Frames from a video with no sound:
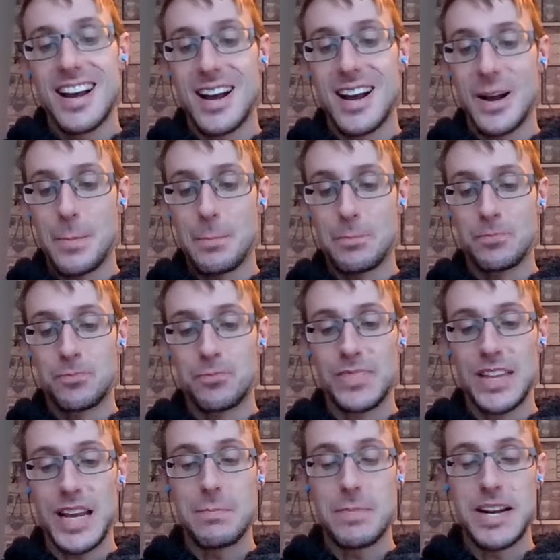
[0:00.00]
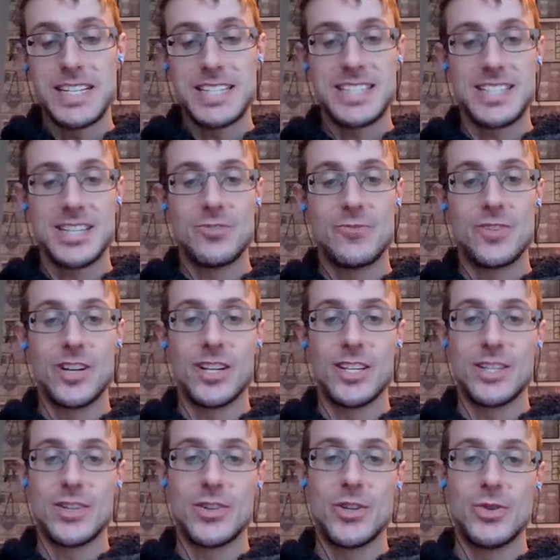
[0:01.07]
um it makes you feel
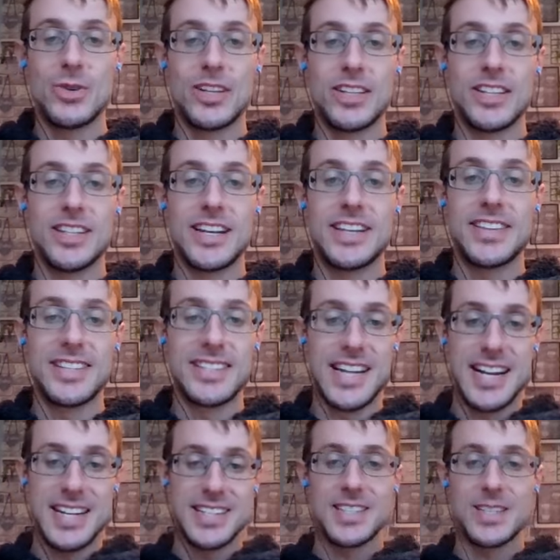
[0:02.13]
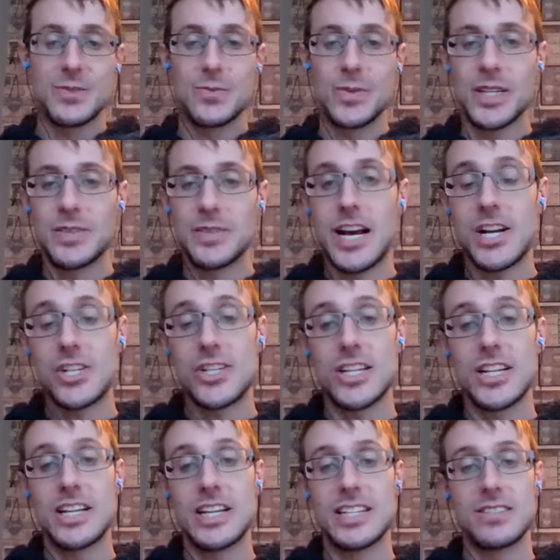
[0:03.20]
as though you are in the center when
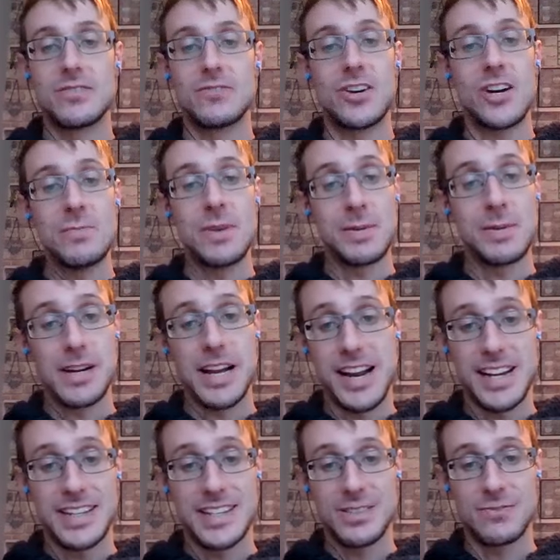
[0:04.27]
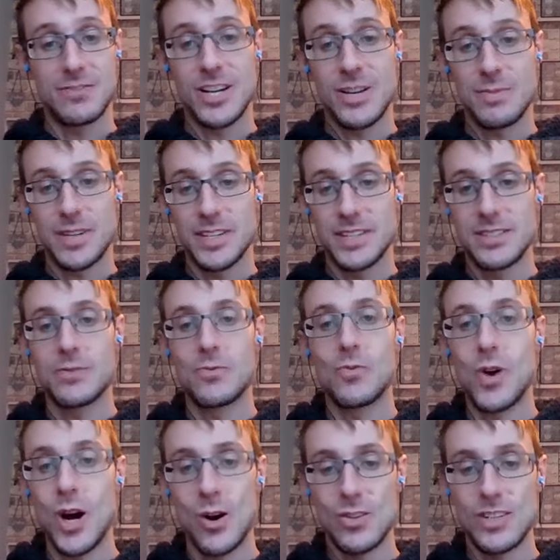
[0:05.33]
actually there's a very big planet, a very big
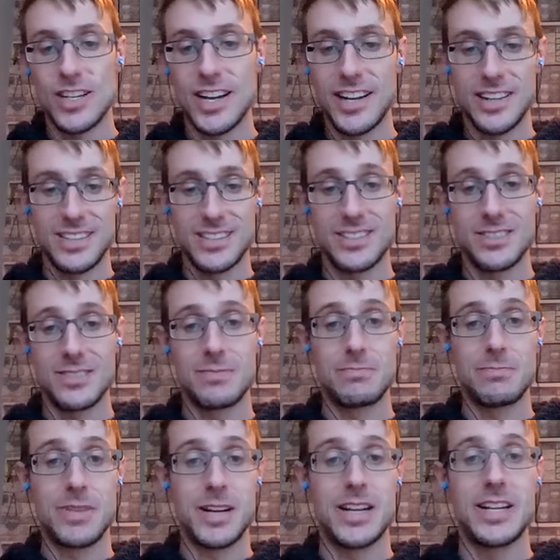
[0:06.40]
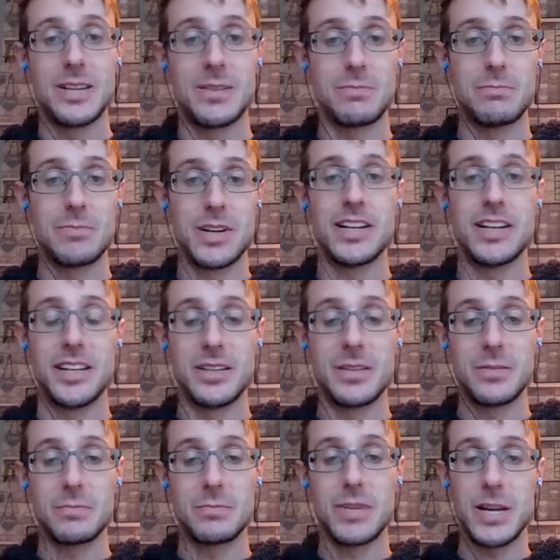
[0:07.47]
world, and many
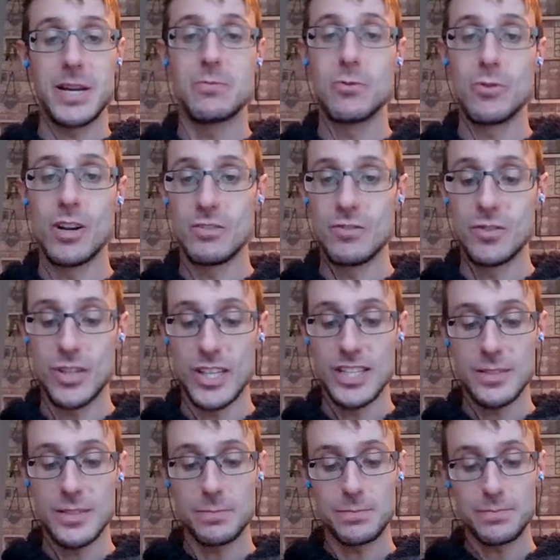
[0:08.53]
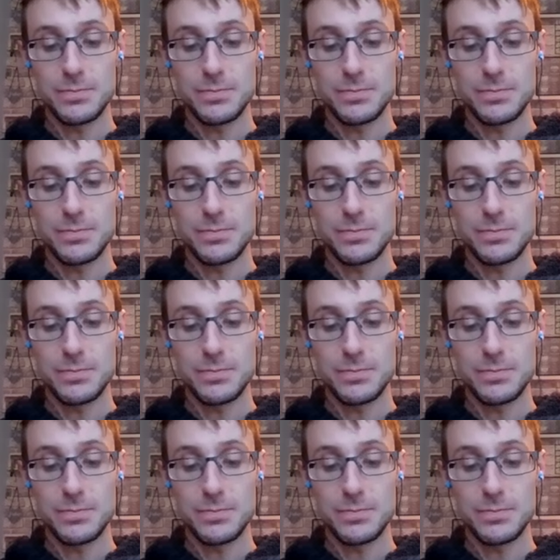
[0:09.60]
people live on it.